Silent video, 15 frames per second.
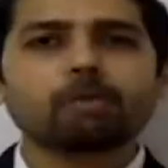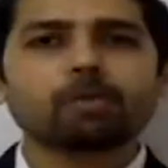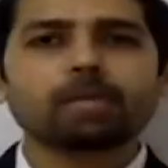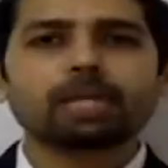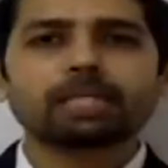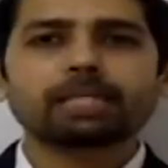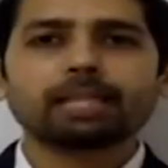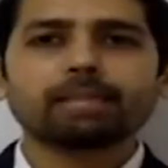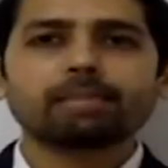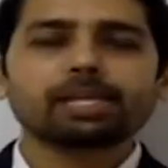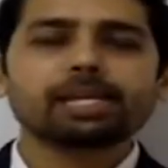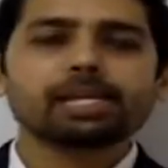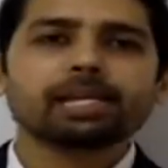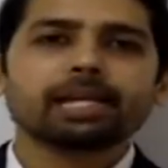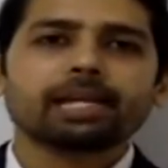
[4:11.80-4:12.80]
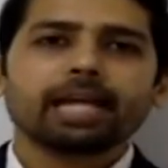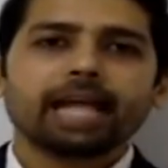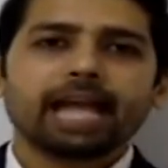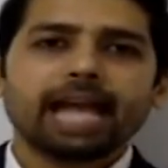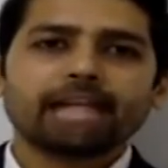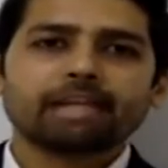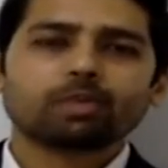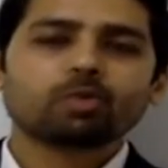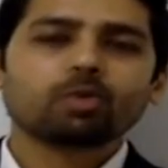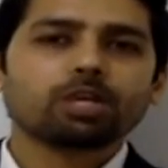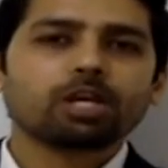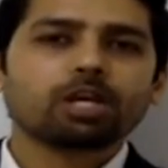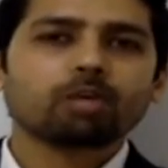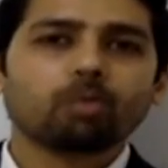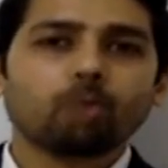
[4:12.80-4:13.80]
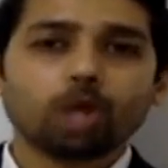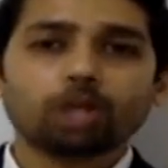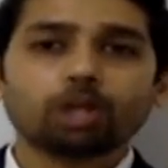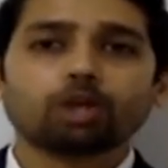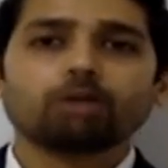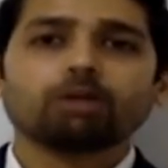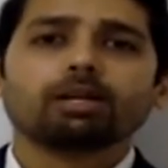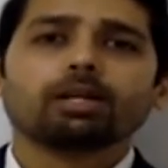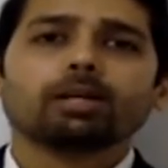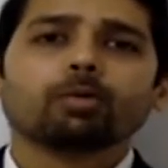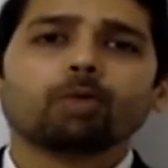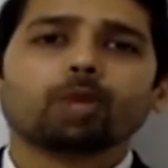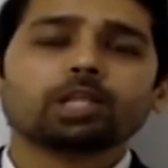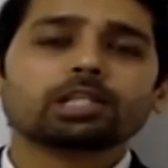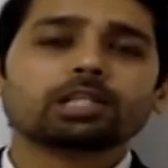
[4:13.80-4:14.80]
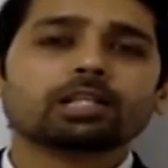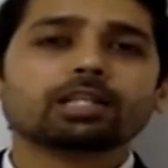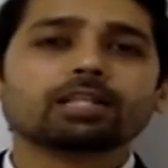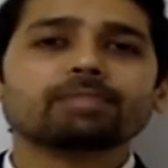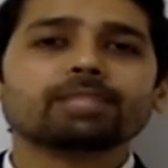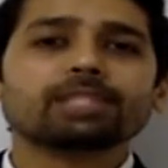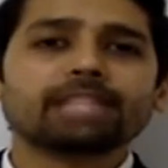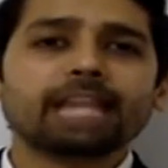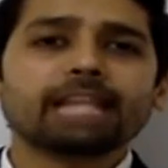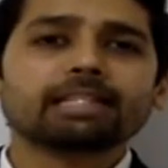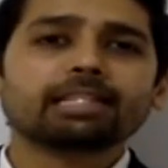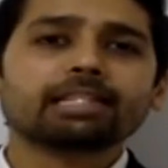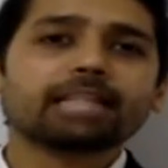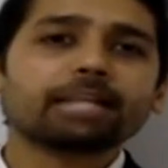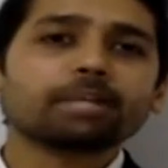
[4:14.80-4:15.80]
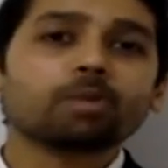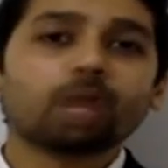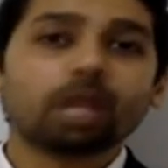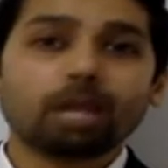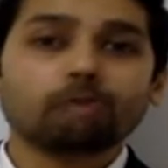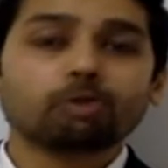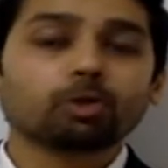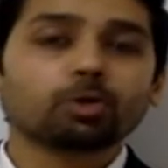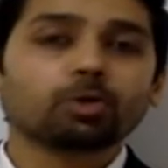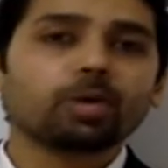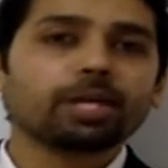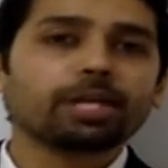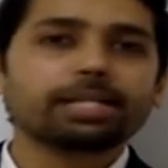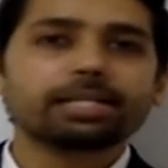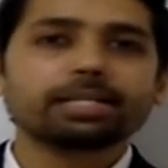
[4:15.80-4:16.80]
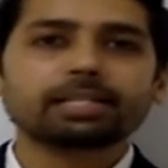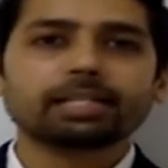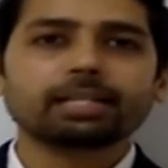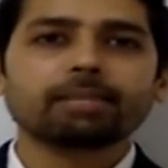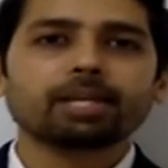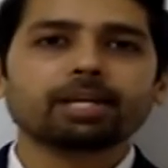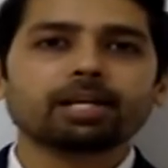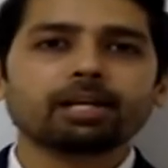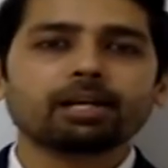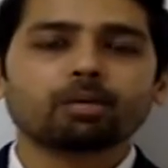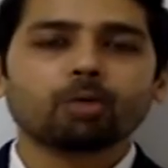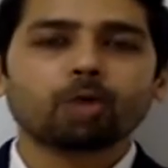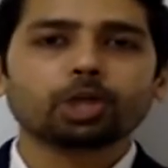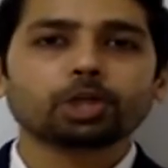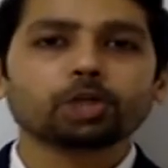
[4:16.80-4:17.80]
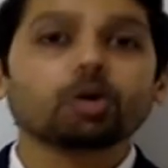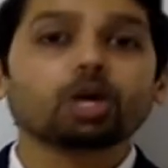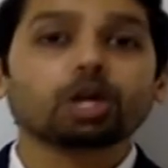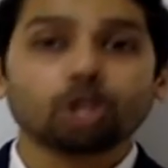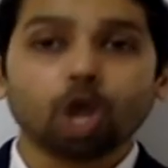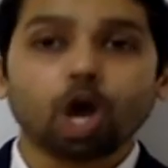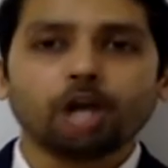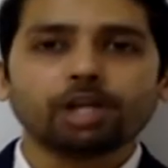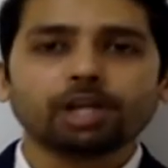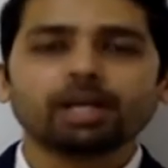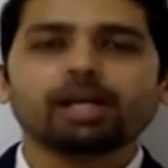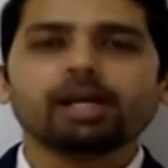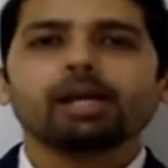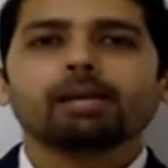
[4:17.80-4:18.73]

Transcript: out by SEBI as to under what circumstances are you allowed to do an inter-scheme and under what you are not.